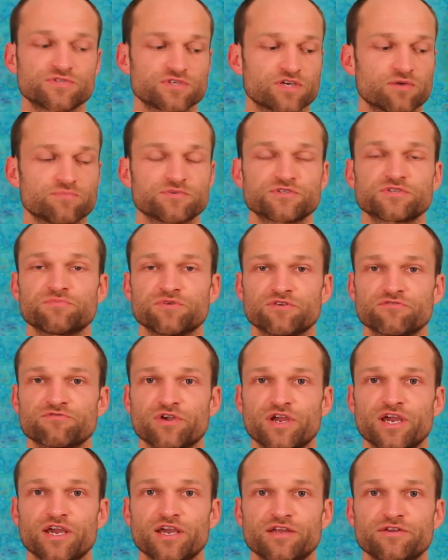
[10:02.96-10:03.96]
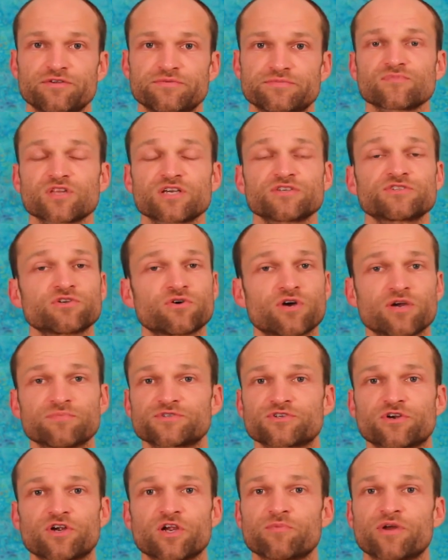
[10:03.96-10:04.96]
come to me for aid. So I'm
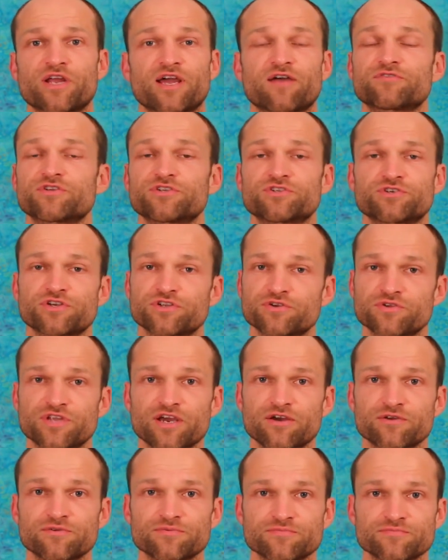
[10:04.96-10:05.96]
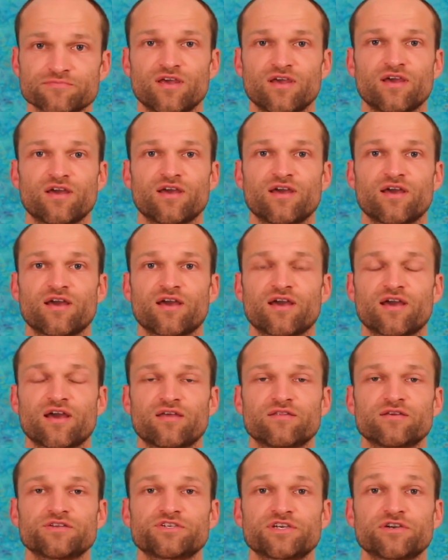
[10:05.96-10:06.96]
sorry, but I have to turn you down.
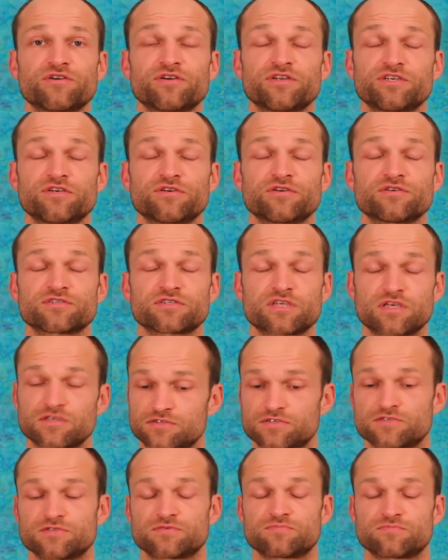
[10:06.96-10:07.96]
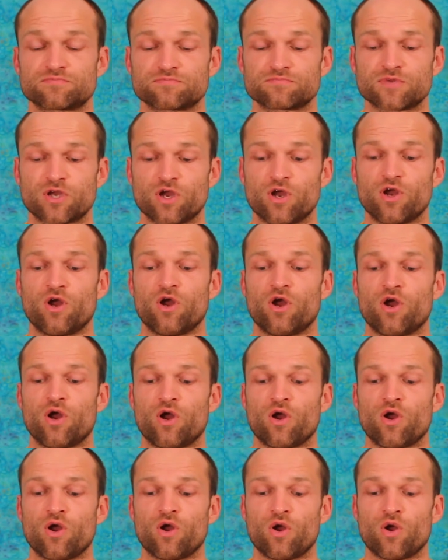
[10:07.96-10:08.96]
And the charioteer says,
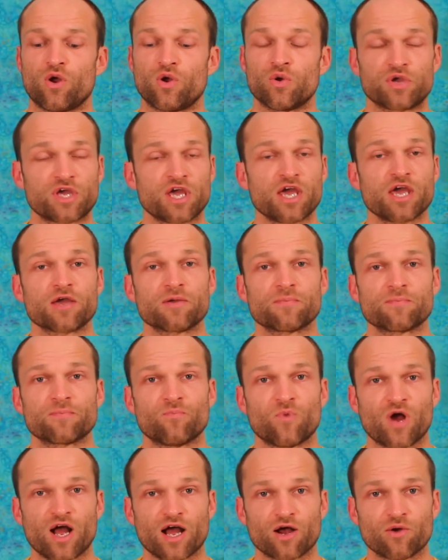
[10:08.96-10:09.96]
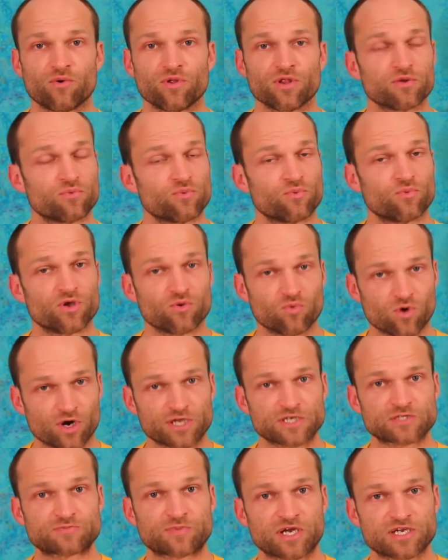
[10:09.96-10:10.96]
okay, wow, well, we weren't
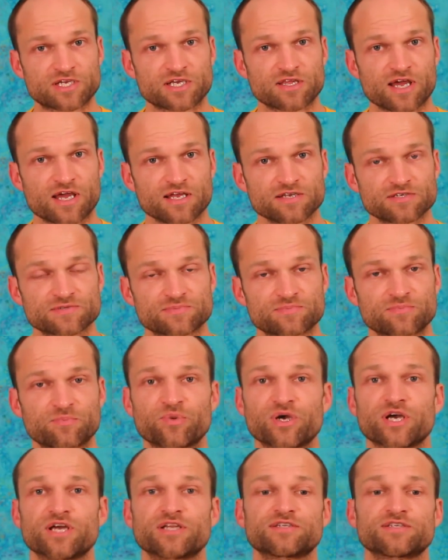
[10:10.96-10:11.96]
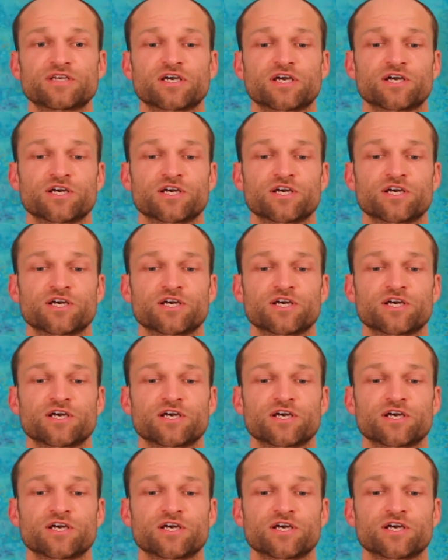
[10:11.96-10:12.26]
expecting that, but